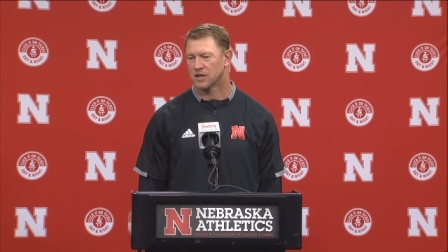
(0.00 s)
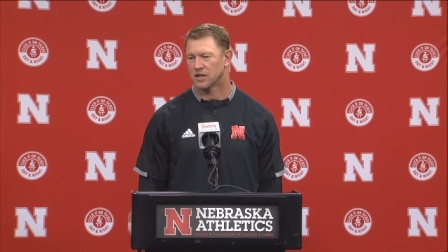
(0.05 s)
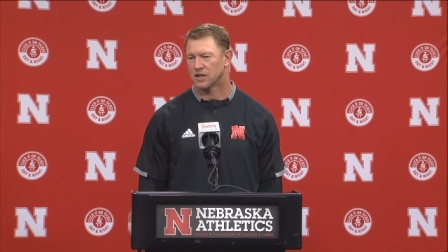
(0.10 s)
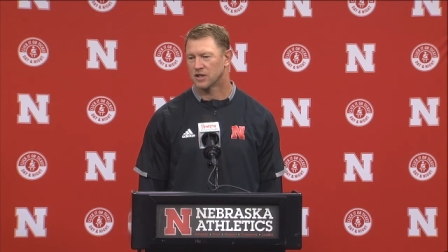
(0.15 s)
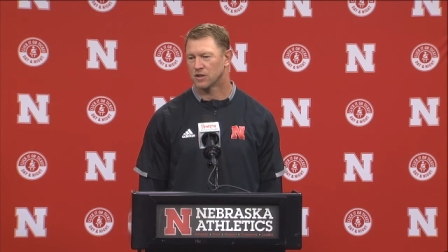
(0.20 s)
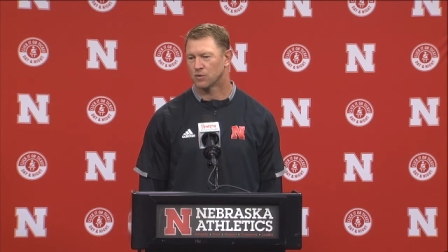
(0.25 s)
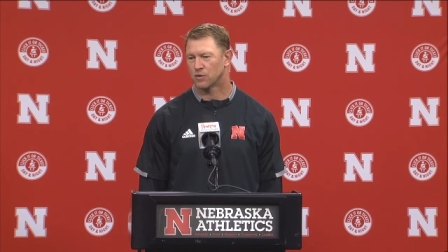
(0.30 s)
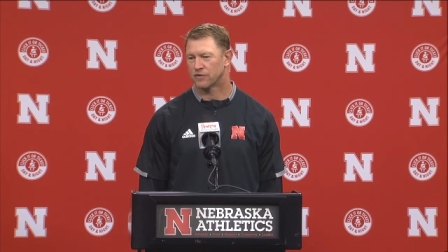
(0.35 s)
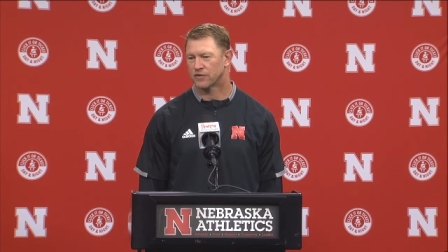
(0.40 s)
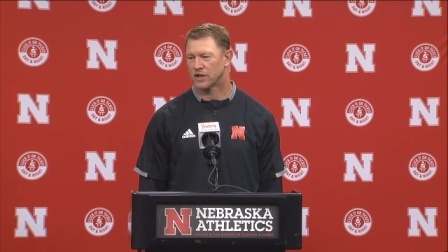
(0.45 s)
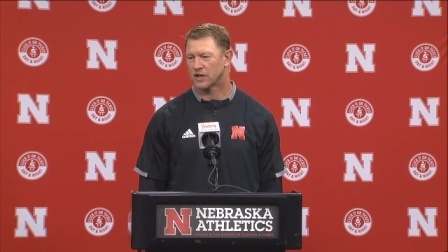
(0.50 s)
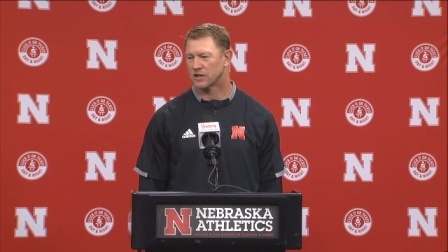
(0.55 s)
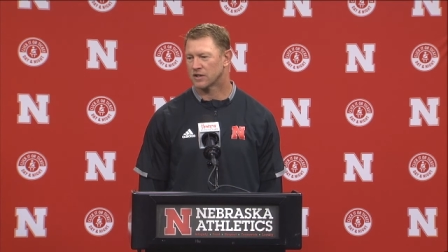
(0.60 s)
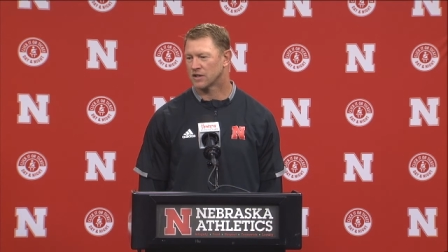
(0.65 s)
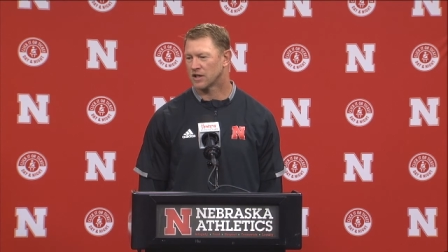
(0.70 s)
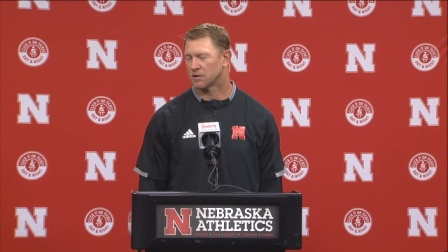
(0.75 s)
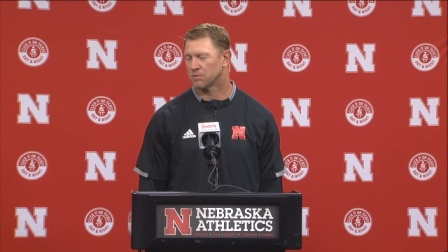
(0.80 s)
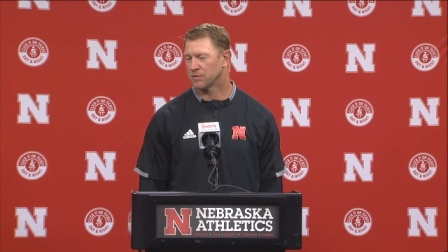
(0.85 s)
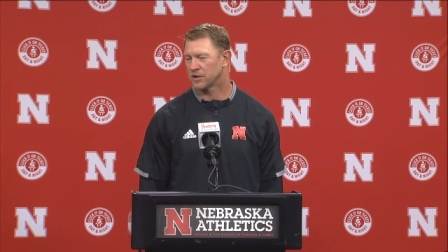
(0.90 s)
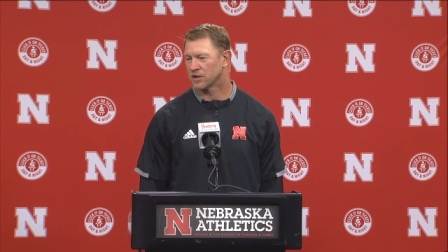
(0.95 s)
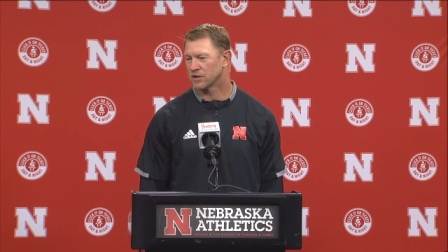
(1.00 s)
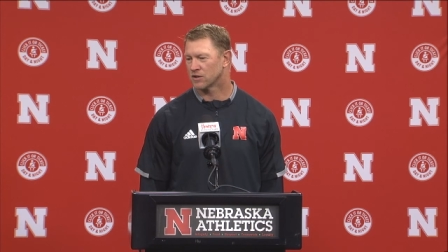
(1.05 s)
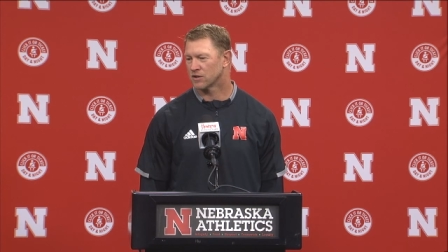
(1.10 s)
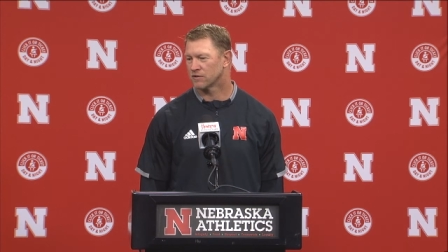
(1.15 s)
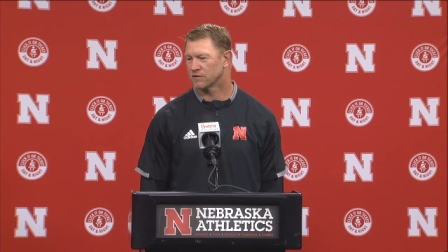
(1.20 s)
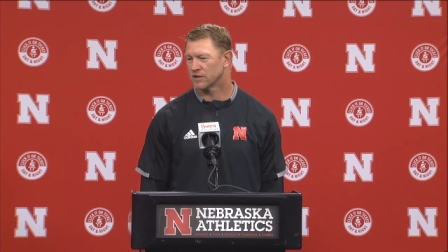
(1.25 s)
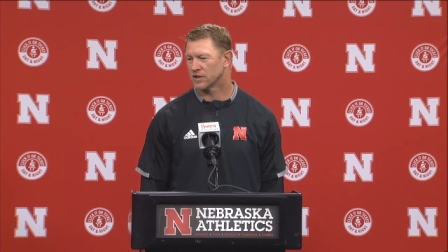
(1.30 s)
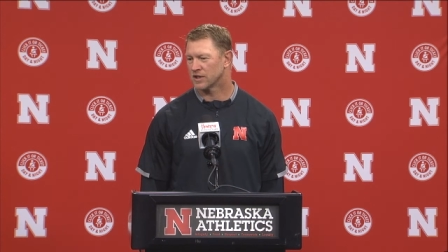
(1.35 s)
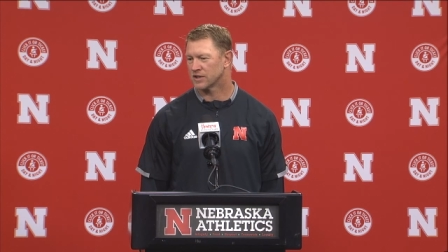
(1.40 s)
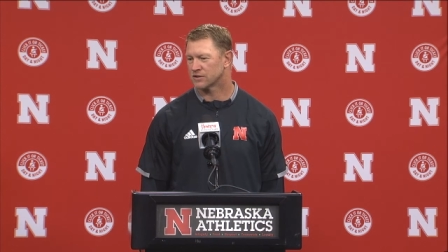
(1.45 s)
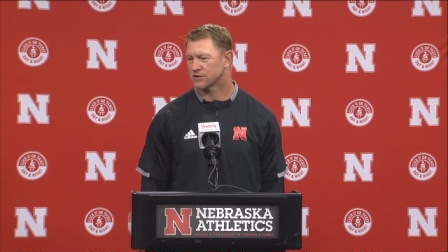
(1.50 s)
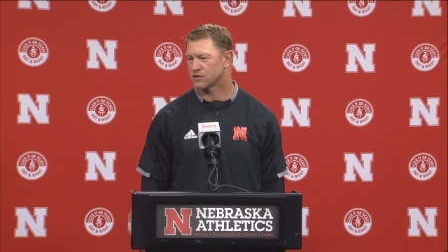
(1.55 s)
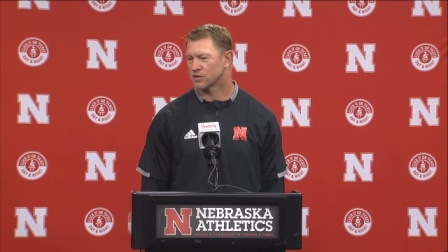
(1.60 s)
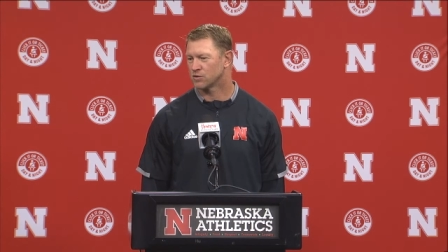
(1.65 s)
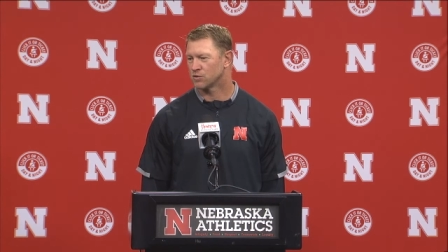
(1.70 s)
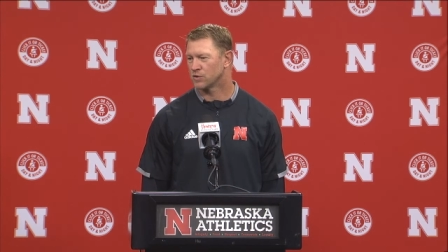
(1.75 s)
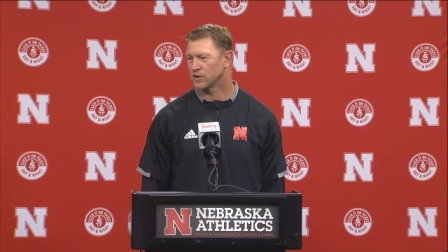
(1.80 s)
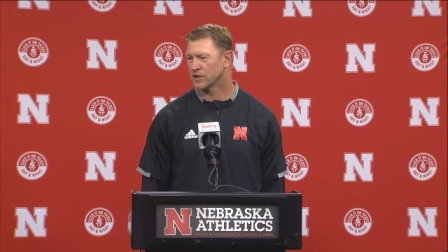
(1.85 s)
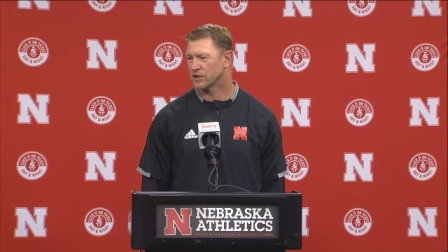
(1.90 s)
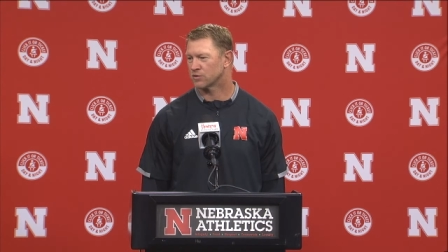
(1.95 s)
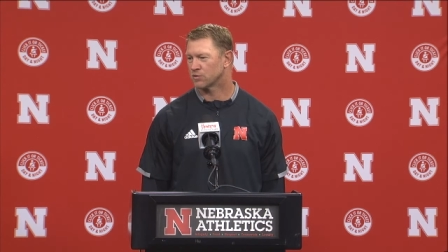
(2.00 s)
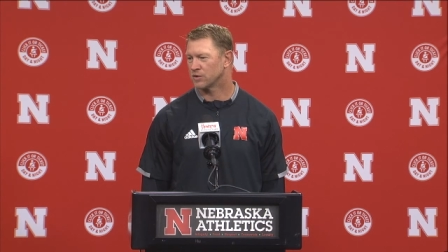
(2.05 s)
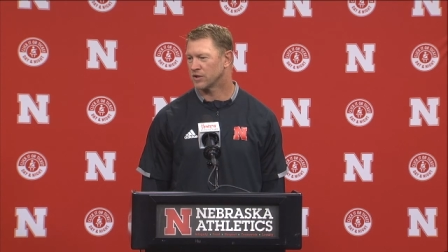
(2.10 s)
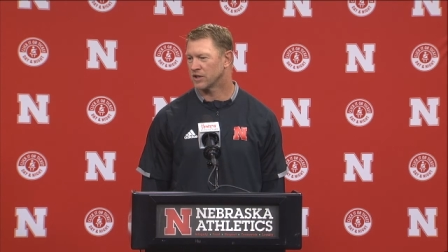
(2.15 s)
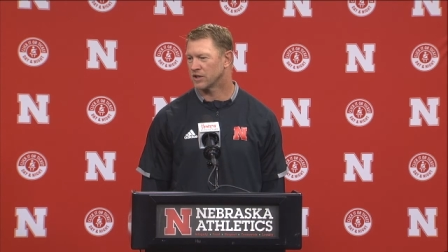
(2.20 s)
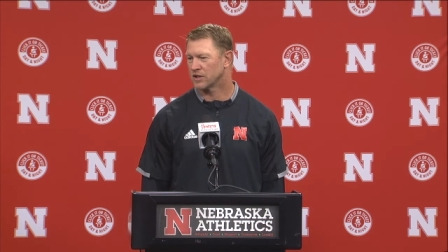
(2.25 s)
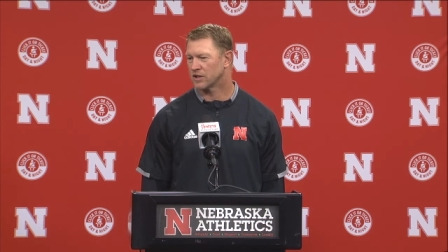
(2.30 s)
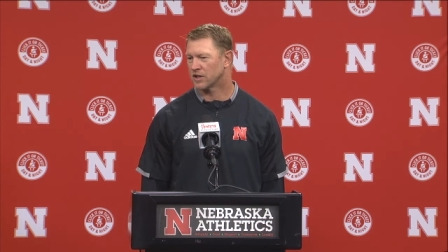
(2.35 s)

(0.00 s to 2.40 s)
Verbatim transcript: you know we've gotten a lot better over the last two weeks. We need to